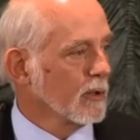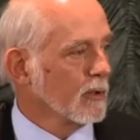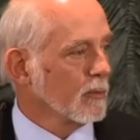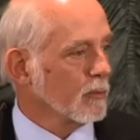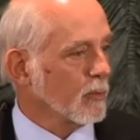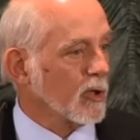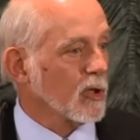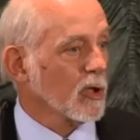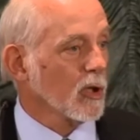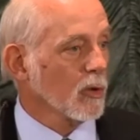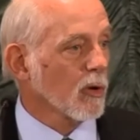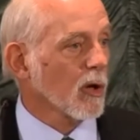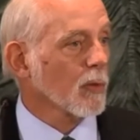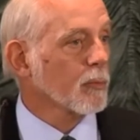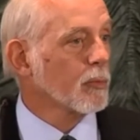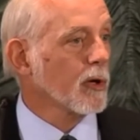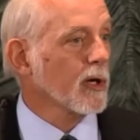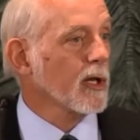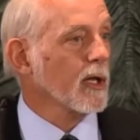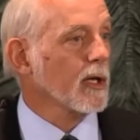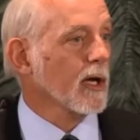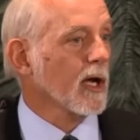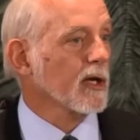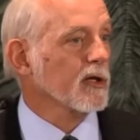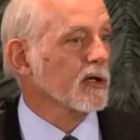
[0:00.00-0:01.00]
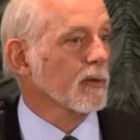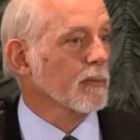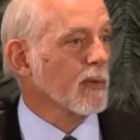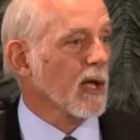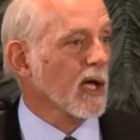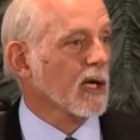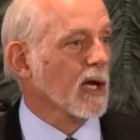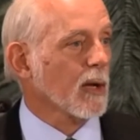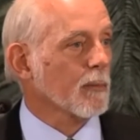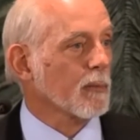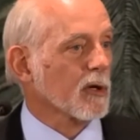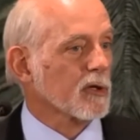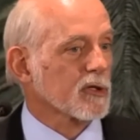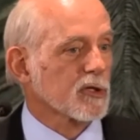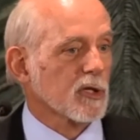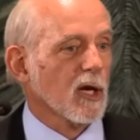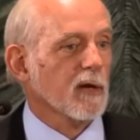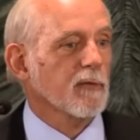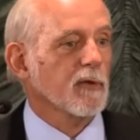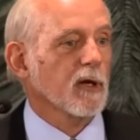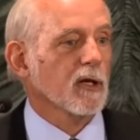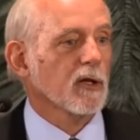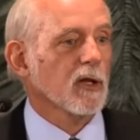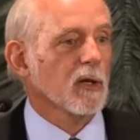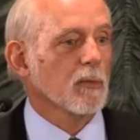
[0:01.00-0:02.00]
When you are putting on your makeup or
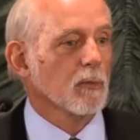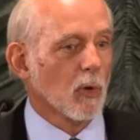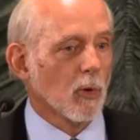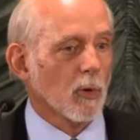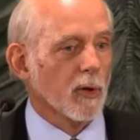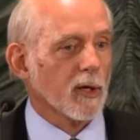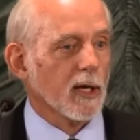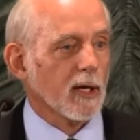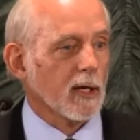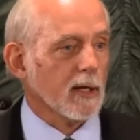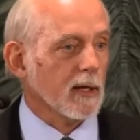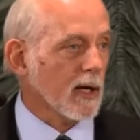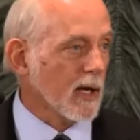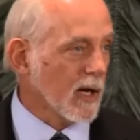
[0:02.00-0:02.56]
shaving in the morning,